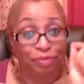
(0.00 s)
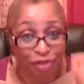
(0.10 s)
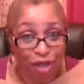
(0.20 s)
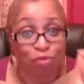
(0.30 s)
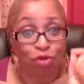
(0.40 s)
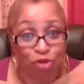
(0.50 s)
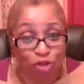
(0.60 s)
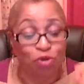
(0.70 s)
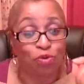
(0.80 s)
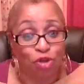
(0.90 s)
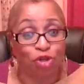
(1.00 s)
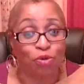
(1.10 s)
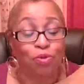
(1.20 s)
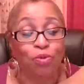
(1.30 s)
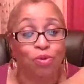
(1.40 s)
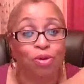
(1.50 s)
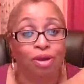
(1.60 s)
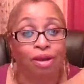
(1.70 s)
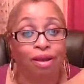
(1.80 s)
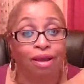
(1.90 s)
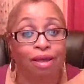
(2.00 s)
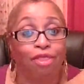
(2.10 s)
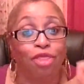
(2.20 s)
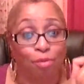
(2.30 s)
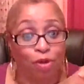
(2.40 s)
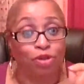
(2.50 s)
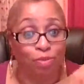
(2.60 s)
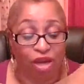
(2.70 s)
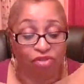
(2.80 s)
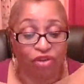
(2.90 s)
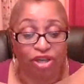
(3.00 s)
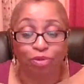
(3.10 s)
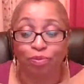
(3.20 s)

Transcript: It will do you the most benefit.